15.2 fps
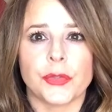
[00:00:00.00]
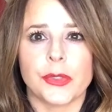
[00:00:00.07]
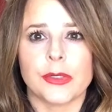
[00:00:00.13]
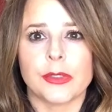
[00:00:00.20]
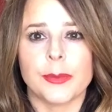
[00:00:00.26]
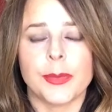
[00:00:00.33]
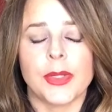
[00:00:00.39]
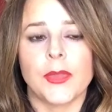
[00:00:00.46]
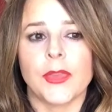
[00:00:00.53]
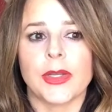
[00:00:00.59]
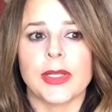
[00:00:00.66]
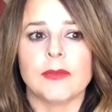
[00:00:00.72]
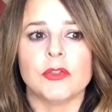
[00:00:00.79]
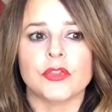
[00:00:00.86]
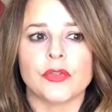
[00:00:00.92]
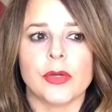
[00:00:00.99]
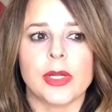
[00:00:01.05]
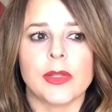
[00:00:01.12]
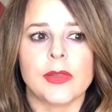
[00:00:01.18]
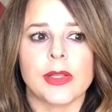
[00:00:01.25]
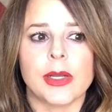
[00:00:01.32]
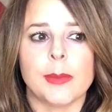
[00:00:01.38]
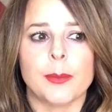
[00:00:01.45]
heard about that I haven't
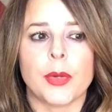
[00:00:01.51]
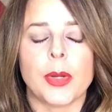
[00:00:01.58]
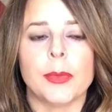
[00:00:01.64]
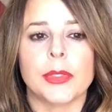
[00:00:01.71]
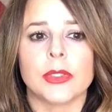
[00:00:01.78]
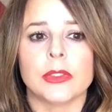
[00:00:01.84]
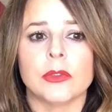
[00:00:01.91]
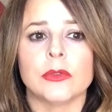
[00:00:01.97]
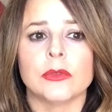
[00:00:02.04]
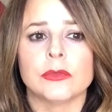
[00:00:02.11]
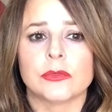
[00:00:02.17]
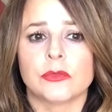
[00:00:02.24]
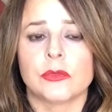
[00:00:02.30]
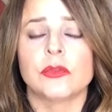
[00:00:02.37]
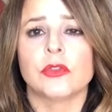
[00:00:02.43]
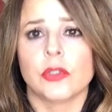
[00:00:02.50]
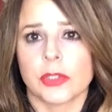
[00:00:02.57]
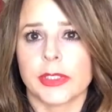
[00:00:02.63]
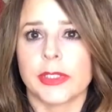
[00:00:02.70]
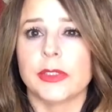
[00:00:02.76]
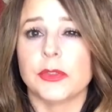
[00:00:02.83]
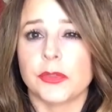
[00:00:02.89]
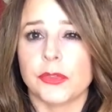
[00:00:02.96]
tried that I'm probably going to
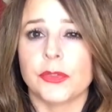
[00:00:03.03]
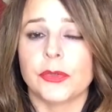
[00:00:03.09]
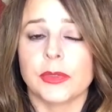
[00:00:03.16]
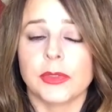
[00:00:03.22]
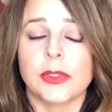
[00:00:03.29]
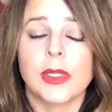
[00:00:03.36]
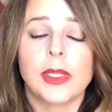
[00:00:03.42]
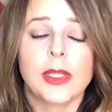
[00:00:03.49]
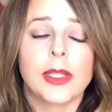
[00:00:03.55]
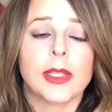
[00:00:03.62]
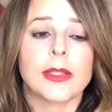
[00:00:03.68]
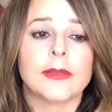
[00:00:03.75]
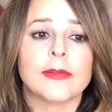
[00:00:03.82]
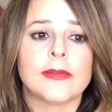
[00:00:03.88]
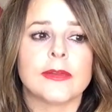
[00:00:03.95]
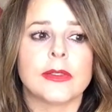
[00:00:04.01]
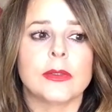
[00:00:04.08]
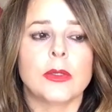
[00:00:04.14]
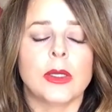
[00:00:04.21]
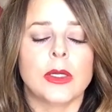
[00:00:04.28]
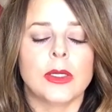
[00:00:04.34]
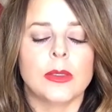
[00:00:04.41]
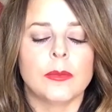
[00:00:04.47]
look into and
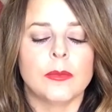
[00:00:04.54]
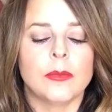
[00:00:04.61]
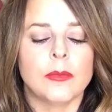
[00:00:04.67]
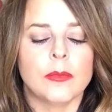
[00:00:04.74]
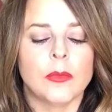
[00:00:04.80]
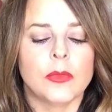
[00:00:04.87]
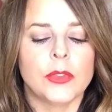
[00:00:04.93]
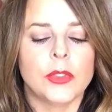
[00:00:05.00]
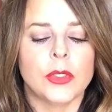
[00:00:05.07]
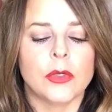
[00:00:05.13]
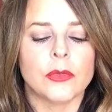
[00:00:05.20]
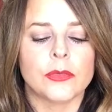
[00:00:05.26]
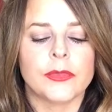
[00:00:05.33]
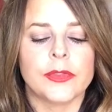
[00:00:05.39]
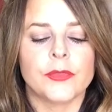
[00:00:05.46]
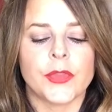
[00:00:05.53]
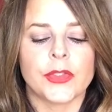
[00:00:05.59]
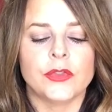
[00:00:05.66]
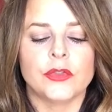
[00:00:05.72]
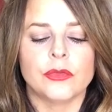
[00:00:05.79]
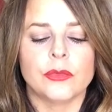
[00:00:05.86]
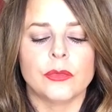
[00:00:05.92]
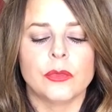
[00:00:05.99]
see, you know, see if they
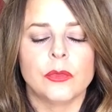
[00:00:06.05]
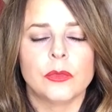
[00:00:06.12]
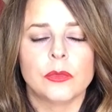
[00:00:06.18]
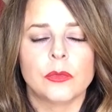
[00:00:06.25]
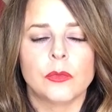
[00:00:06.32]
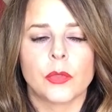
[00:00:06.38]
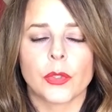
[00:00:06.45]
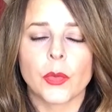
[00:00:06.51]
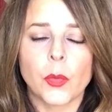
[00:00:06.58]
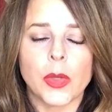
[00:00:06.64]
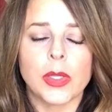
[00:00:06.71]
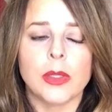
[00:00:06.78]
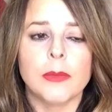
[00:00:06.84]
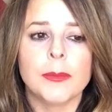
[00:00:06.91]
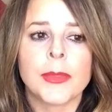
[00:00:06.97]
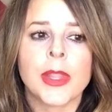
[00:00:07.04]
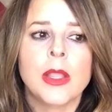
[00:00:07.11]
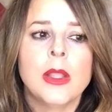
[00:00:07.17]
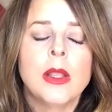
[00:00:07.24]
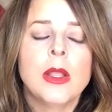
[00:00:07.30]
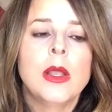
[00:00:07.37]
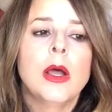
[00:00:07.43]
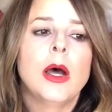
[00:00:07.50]
do work well.
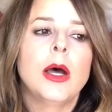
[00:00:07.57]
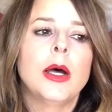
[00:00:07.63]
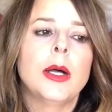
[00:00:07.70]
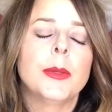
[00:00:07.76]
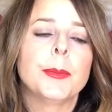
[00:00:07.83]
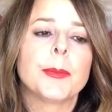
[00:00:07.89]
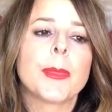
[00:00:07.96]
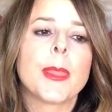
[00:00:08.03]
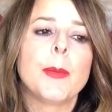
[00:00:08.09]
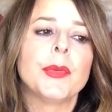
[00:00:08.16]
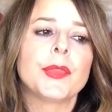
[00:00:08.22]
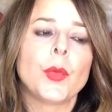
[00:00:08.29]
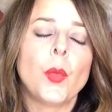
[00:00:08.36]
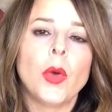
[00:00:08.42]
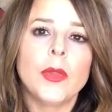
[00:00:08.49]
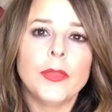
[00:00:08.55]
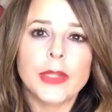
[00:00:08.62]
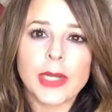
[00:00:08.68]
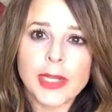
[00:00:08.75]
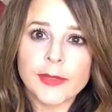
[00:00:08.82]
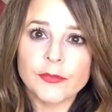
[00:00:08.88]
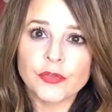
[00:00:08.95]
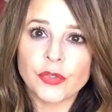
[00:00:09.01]
But the one that
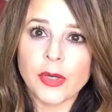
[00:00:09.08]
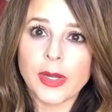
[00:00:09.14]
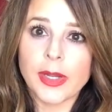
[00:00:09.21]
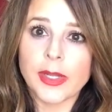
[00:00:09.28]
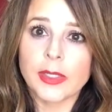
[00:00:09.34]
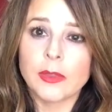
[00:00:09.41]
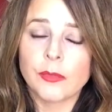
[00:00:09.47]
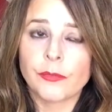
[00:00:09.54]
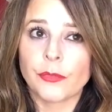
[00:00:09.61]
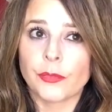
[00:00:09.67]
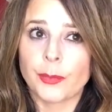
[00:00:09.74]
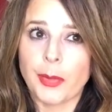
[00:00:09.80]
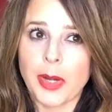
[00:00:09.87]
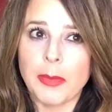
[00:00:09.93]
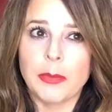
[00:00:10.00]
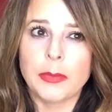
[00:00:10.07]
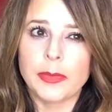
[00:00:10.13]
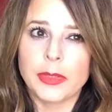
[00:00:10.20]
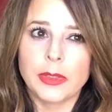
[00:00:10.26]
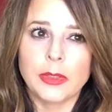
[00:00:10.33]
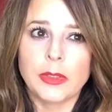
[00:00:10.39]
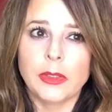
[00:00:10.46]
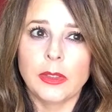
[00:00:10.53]
I have tried for
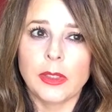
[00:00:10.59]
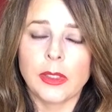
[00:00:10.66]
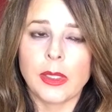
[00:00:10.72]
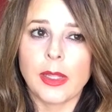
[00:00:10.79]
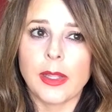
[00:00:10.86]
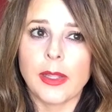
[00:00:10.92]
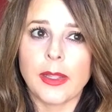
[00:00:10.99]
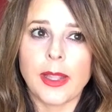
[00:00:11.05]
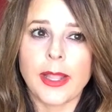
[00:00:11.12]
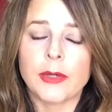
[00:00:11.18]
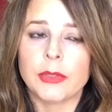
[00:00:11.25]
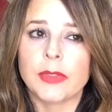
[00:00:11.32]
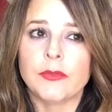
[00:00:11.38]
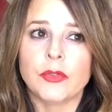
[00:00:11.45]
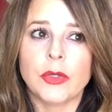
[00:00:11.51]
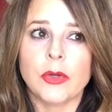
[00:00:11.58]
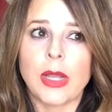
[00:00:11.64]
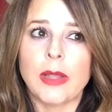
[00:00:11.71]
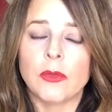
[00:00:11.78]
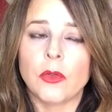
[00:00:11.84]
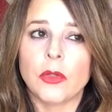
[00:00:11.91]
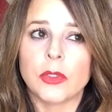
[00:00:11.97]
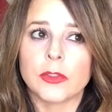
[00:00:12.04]
probably, I don't even know
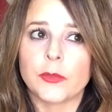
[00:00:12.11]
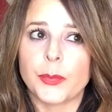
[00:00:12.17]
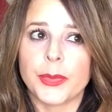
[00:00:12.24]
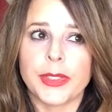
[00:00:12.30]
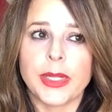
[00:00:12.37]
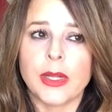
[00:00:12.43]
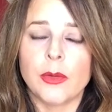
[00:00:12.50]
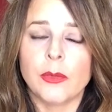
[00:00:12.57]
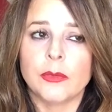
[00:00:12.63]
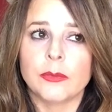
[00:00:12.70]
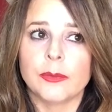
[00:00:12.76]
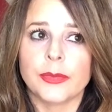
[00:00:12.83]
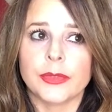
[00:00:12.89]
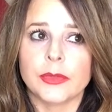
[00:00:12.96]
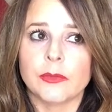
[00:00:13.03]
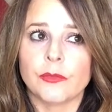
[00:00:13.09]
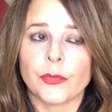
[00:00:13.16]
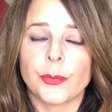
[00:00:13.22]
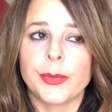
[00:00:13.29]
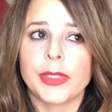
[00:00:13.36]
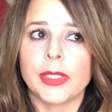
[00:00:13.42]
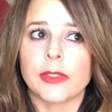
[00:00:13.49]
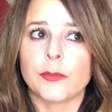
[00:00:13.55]
how long it's been out, but for
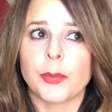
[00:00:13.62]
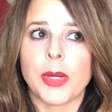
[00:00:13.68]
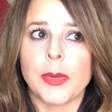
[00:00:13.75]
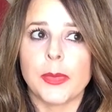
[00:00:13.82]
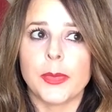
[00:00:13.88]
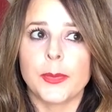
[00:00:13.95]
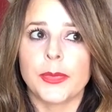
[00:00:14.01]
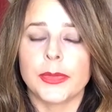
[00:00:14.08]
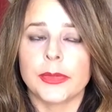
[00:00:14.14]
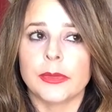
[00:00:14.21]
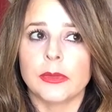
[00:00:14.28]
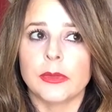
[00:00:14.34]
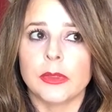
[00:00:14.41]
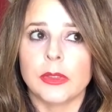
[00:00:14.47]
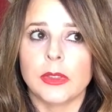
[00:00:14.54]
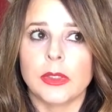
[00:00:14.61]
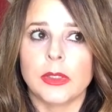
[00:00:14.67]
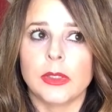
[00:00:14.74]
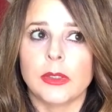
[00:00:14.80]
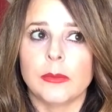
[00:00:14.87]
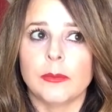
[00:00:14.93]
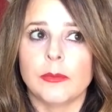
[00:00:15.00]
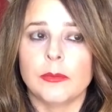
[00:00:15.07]
me it's probably been
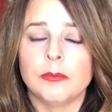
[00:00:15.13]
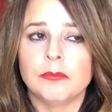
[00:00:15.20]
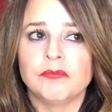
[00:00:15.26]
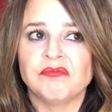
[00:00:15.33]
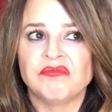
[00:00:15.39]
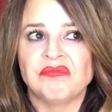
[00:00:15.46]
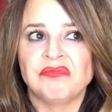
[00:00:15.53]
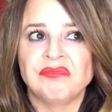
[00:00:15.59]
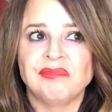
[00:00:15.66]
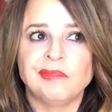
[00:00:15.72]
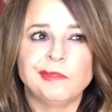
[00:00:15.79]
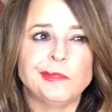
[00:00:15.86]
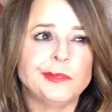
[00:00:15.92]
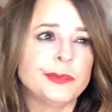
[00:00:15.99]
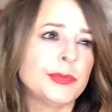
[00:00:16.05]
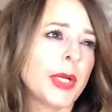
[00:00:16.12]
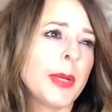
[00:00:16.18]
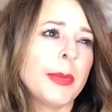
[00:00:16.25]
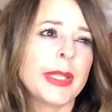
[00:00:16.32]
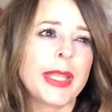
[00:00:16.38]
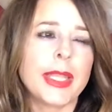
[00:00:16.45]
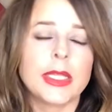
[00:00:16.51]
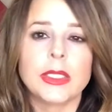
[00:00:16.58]

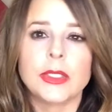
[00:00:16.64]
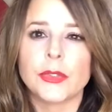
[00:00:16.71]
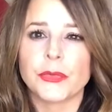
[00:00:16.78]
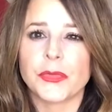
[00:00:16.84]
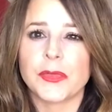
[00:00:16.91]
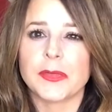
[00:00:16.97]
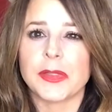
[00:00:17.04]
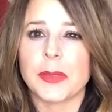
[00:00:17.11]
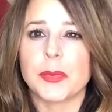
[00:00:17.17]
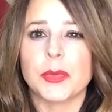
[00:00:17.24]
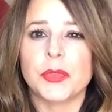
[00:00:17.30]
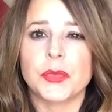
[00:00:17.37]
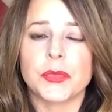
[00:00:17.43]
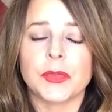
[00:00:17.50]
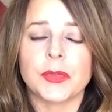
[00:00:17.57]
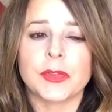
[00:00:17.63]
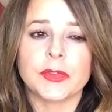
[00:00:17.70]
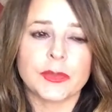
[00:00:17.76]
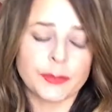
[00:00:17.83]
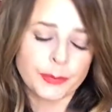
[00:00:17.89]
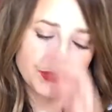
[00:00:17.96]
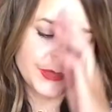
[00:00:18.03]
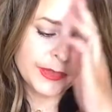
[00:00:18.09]
probably 8 years since I've been using
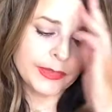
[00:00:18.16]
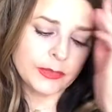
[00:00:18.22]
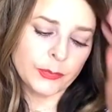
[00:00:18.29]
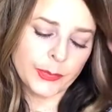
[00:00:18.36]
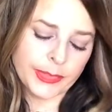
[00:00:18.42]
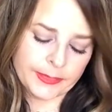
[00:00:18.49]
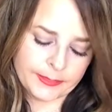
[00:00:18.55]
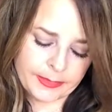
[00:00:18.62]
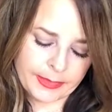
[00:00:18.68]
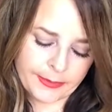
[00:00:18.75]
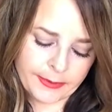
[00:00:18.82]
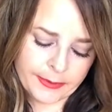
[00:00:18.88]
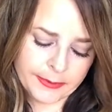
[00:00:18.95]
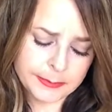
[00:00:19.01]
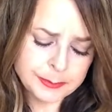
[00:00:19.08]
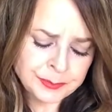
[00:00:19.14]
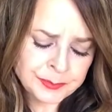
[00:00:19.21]
this particular mascara